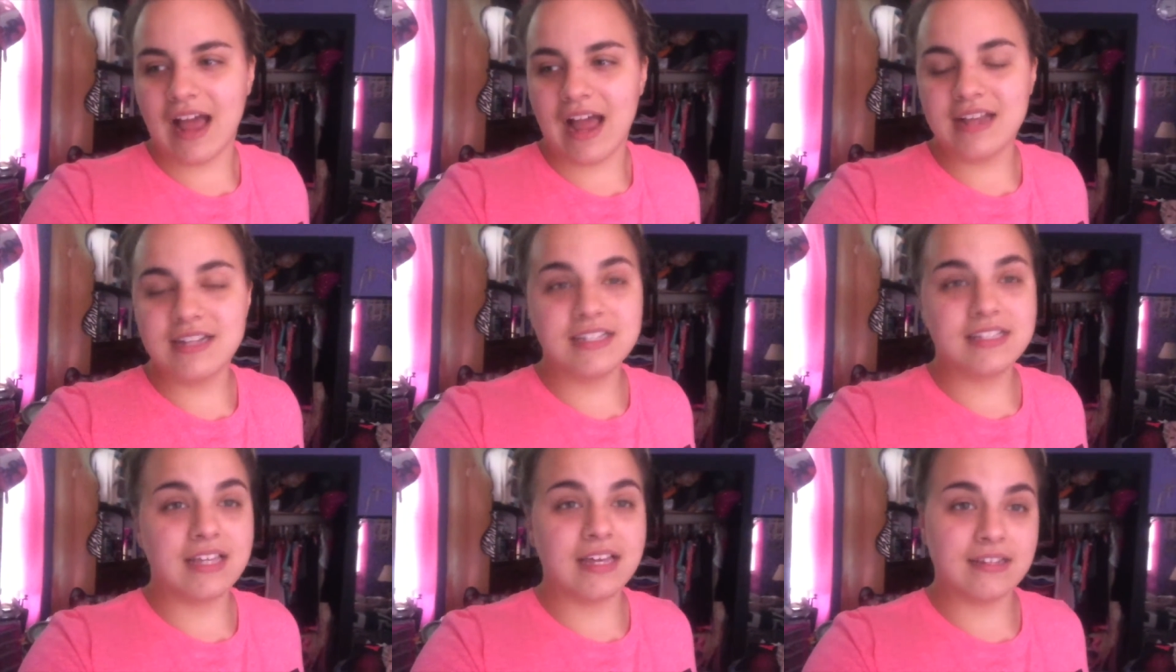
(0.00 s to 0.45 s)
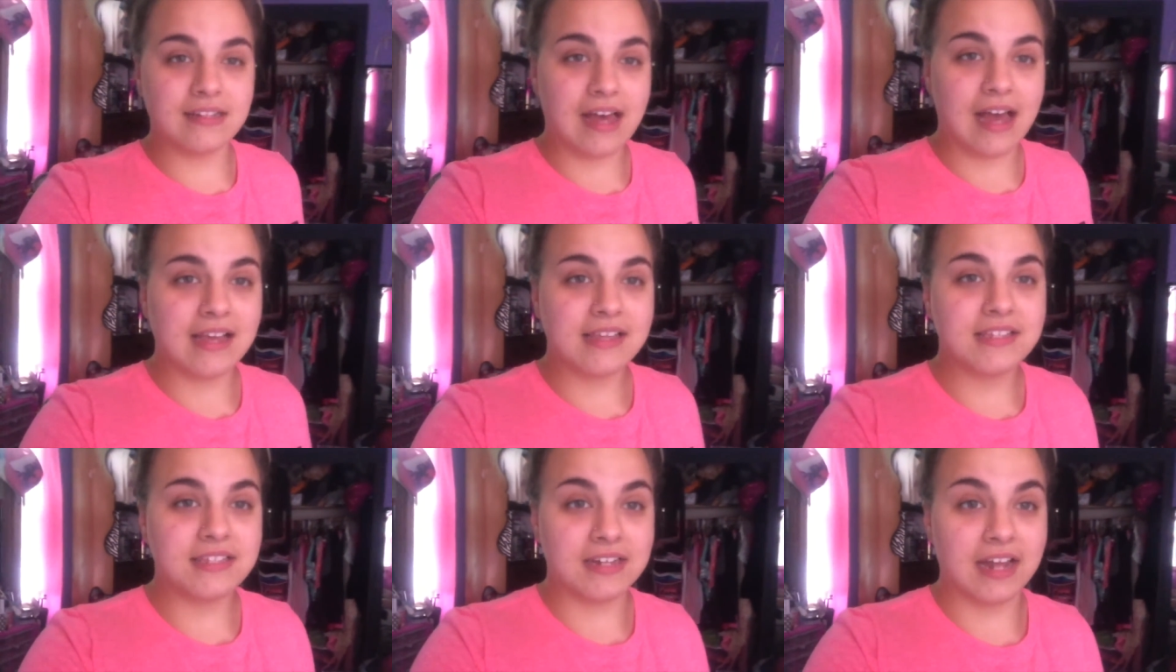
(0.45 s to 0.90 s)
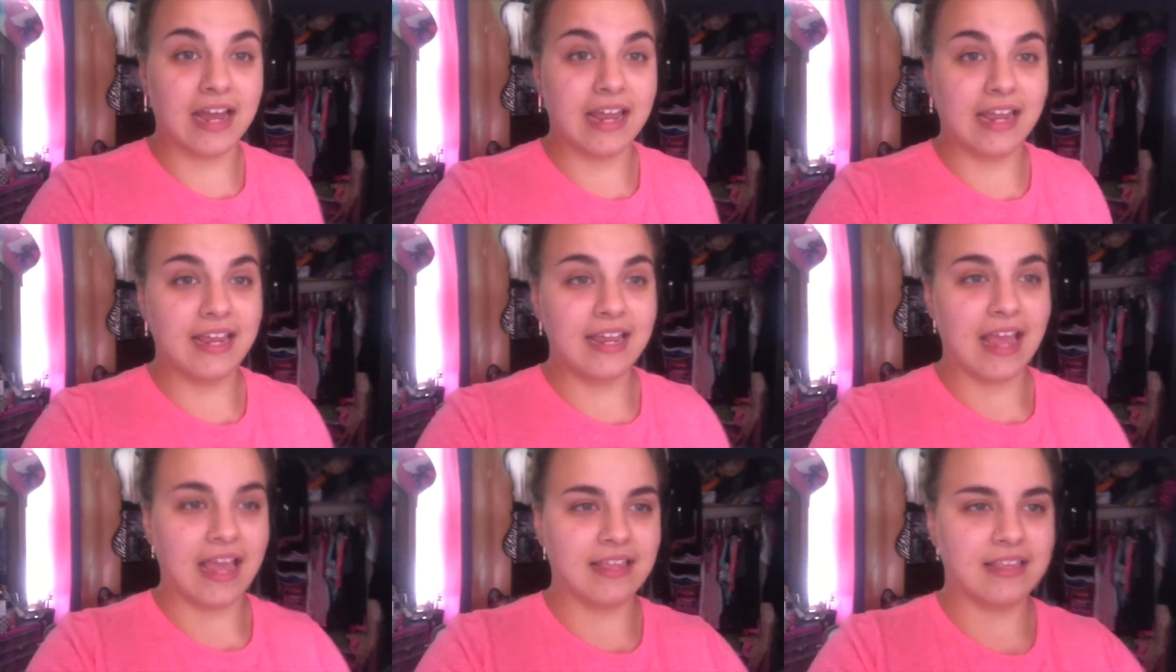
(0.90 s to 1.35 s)
I did that last
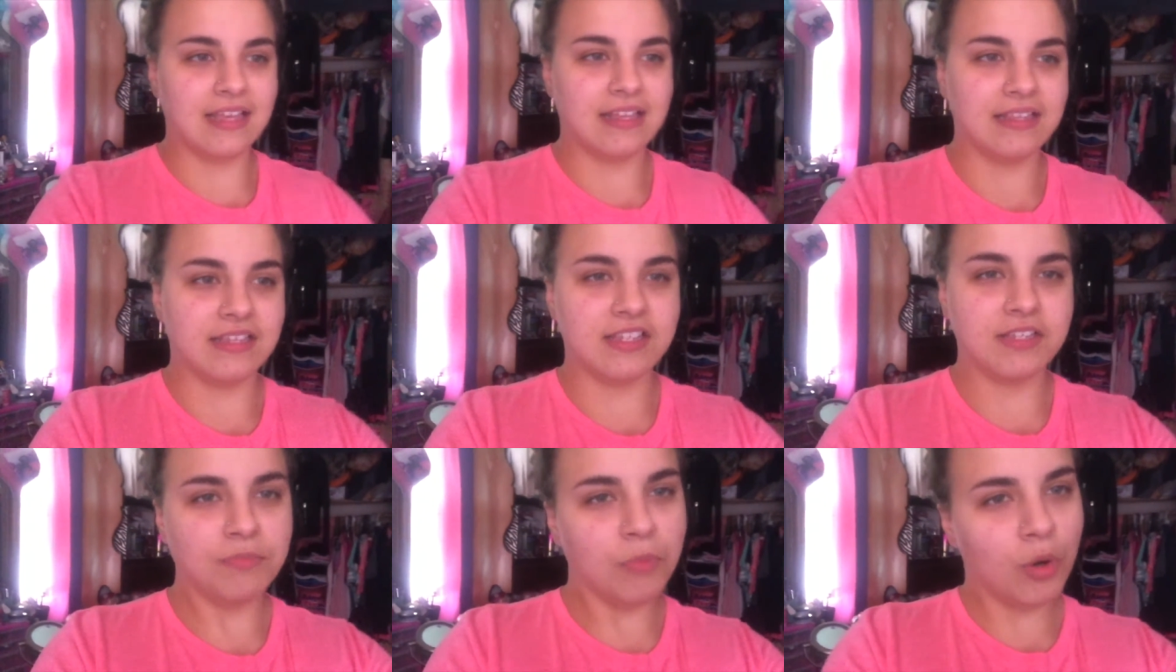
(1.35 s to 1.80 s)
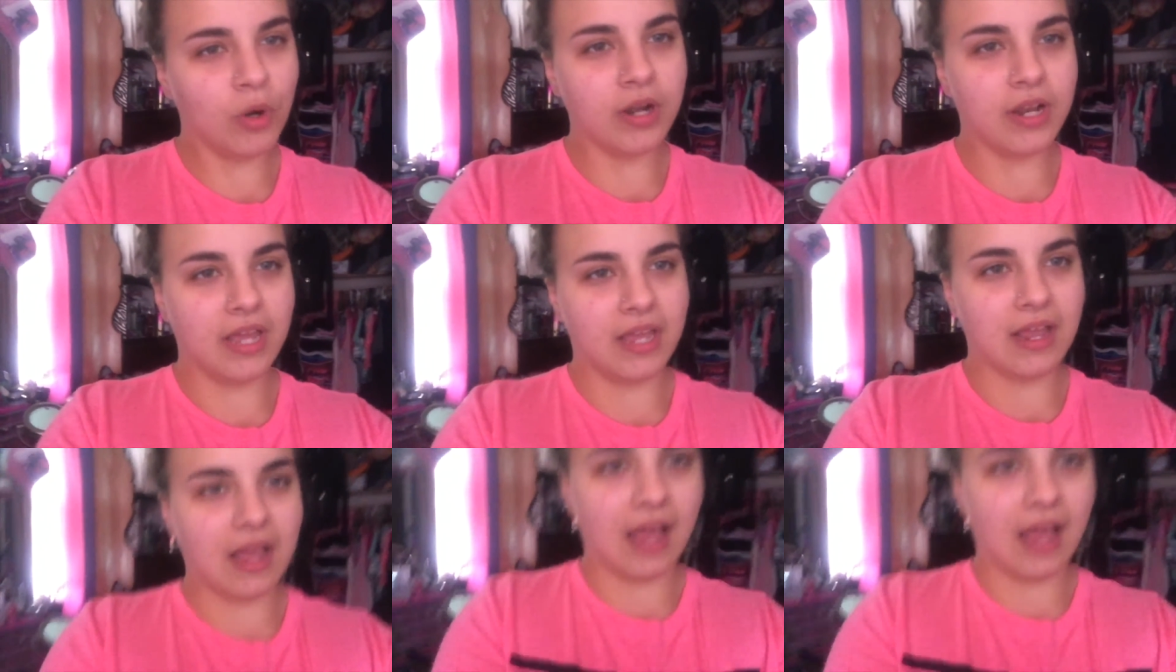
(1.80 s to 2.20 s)
night and then this morning